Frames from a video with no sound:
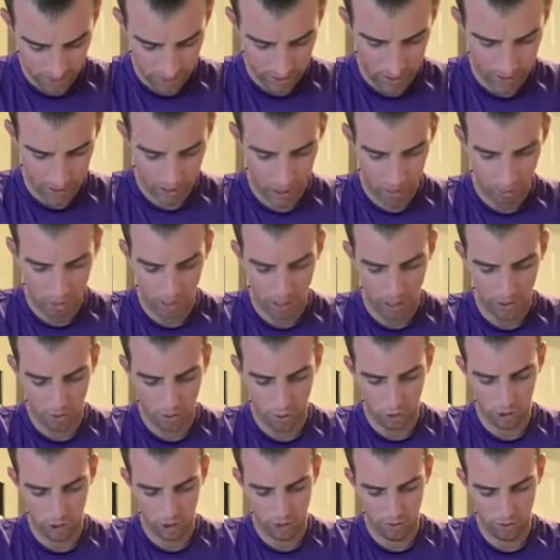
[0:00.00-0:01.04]
This can be
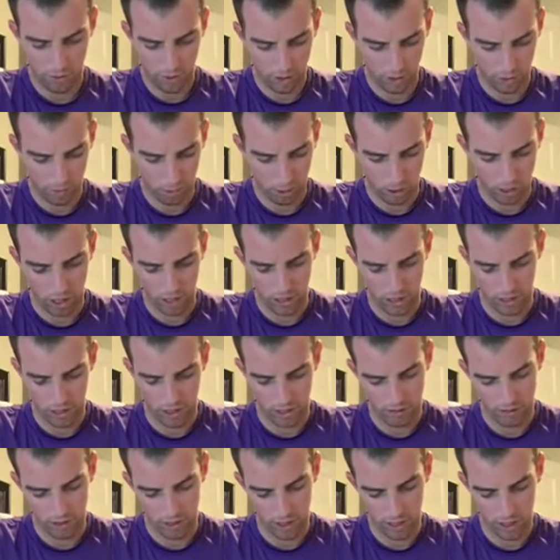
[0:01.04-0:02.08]
difficult if you're in the process
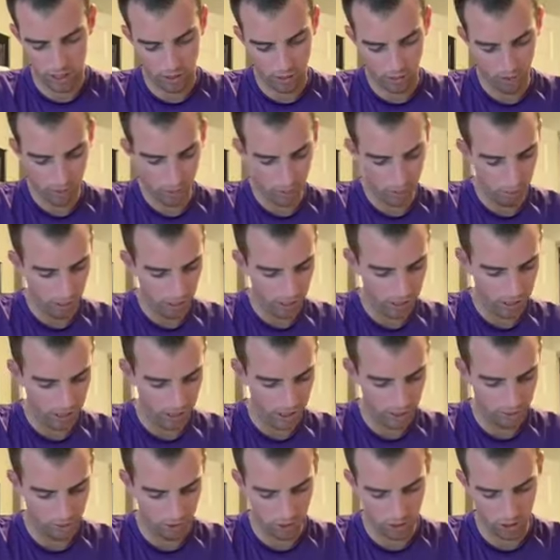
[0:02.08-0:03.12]
of discovering the
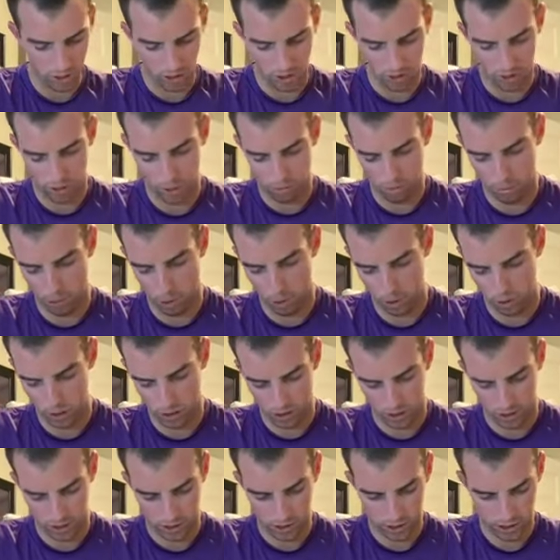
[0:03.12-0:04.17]
basis for certain
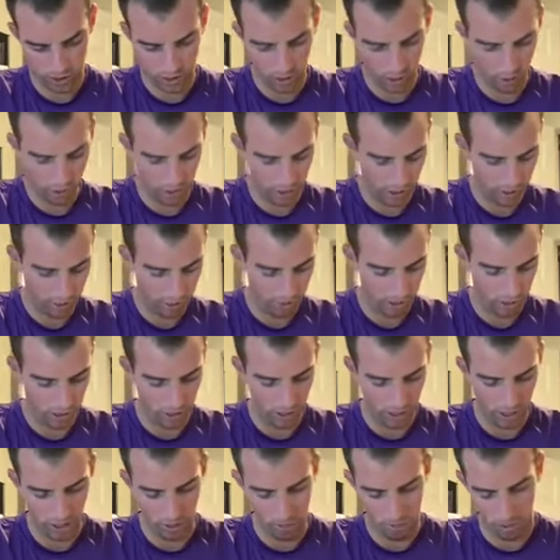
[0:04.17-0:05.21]
emotions and why they
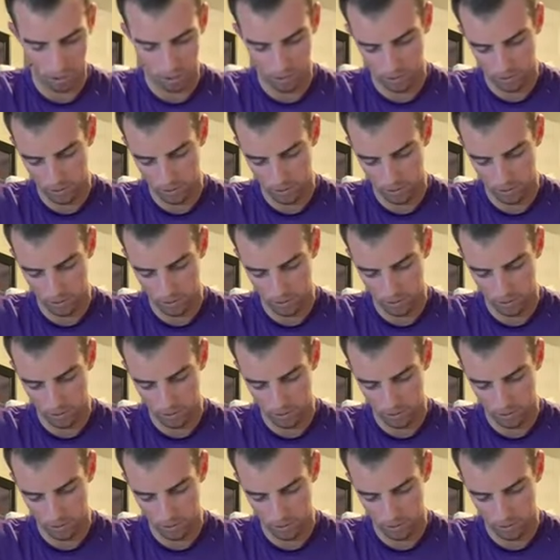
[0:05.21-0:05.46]
flare up.